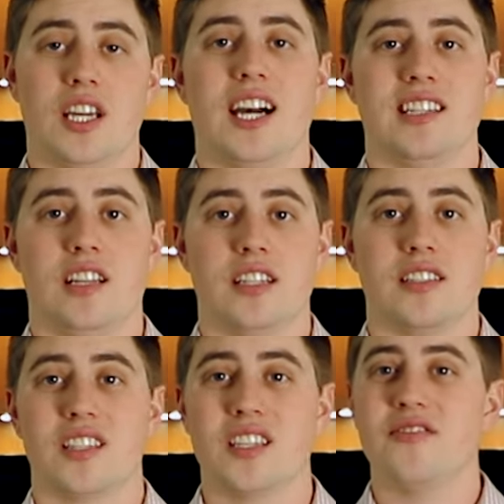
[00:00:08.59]

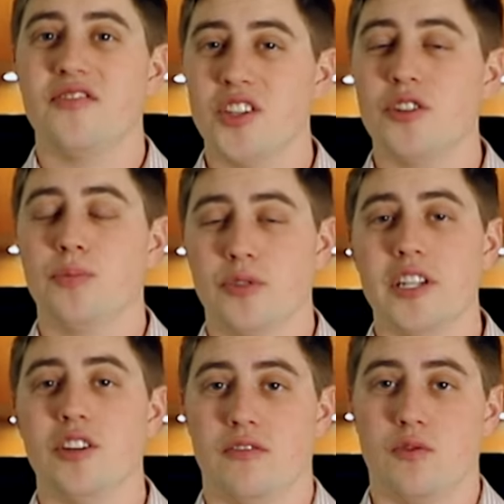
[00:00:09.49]
guidelines can feel
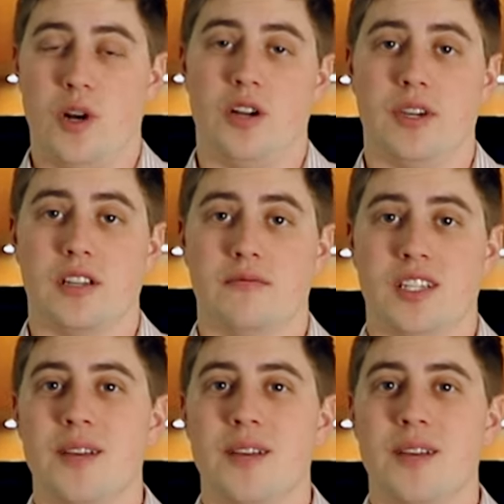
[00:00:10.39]
pretty overwhelming,